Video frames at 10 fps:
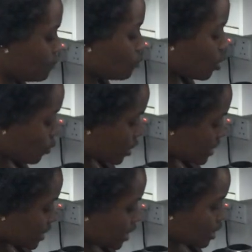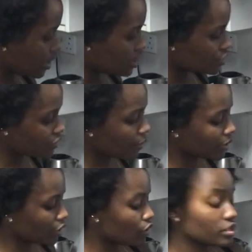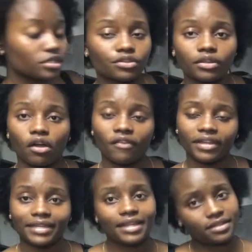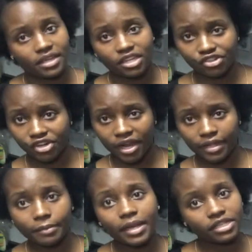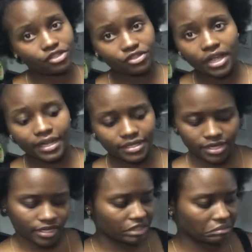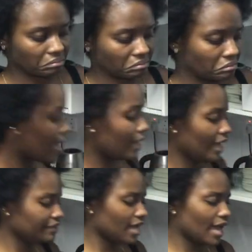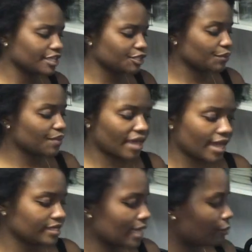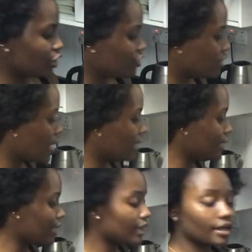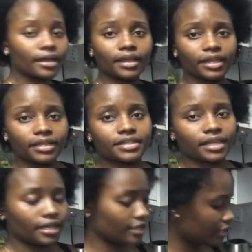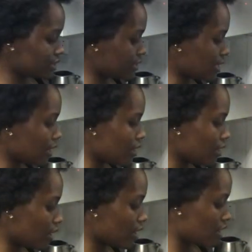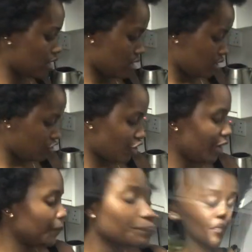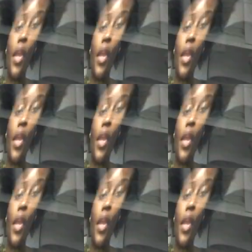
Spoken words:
More water so that when it goes into the oven, it doesn't get dry. Imagine dry lasagna. And after I do that, I'm going to start laying it in this tray.